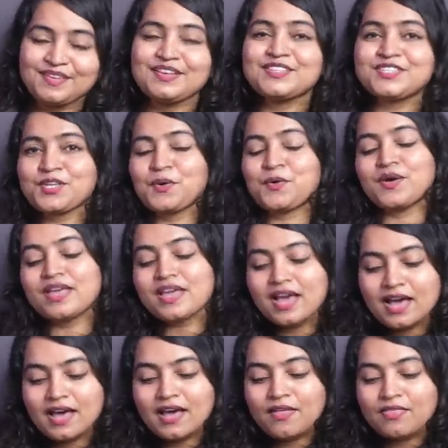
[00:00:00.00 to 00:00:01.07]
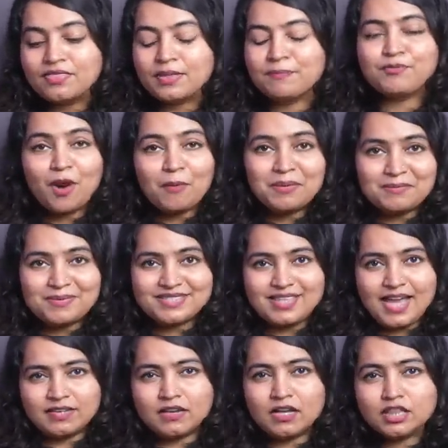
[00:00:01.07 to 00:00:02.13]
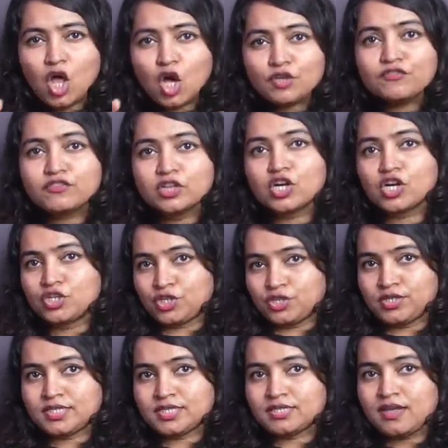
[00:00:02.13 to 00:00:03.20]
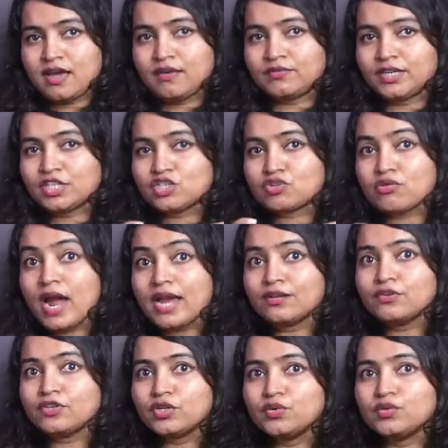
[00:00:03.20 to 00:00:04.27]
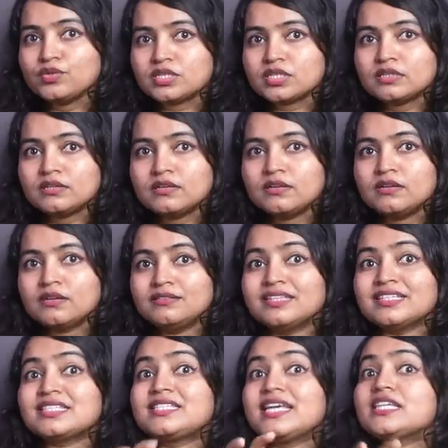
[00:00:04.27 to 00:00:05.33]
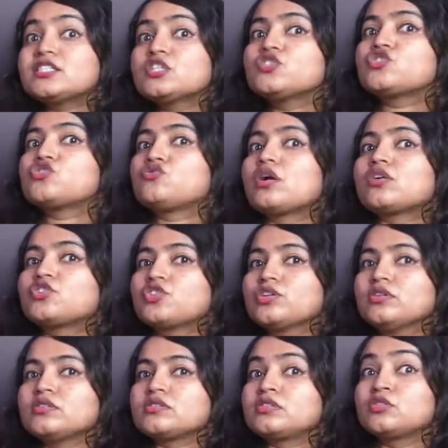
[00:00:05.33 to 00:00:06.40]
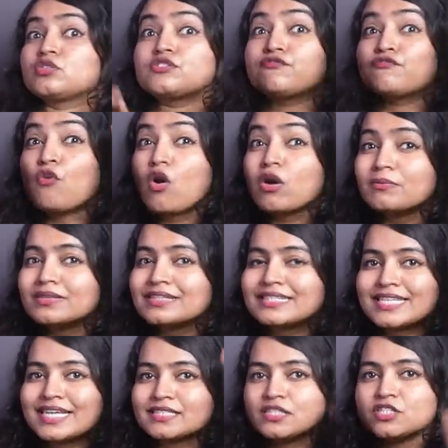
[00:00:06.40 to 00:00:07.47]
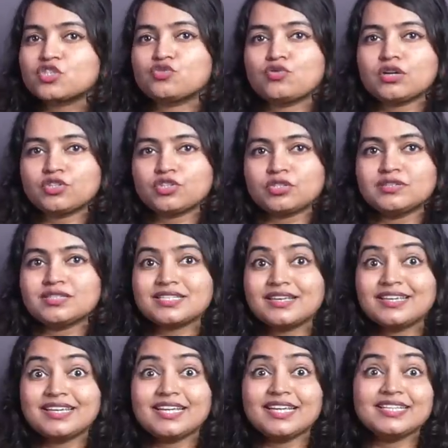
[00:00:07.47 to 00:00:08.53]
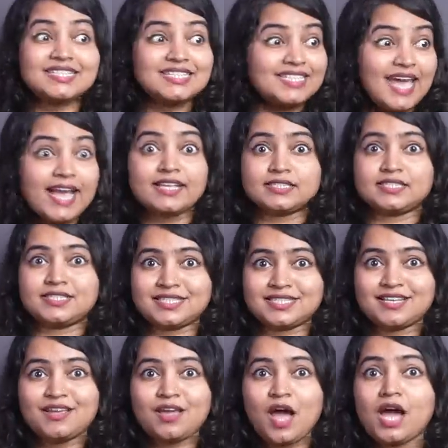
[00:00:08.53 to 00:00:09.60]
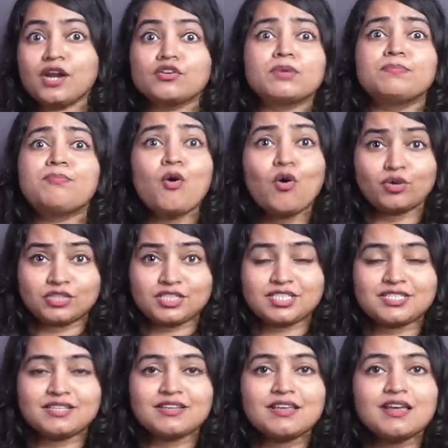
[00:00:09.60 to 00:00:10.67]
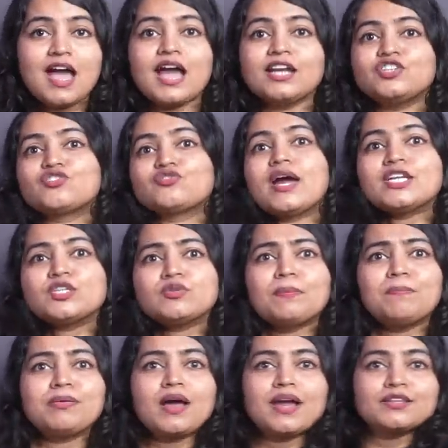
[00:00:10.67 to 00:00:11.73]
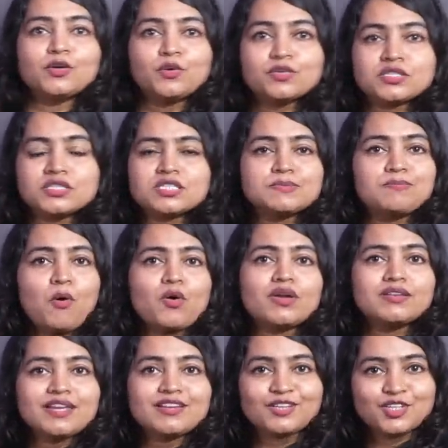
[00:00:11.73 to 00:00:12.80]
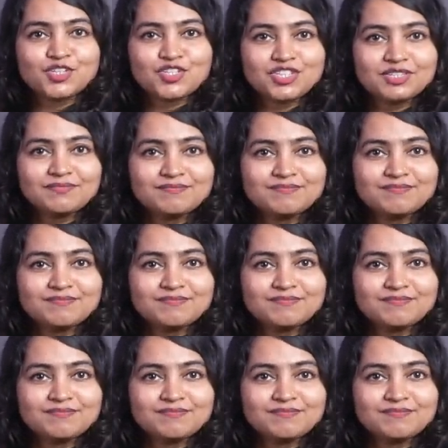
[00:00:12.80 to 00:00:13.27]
So, the problem is that a lot of learners, they try to use the sentence structures, those formal sentence structures in texts and reports and try to apply those in spoken English.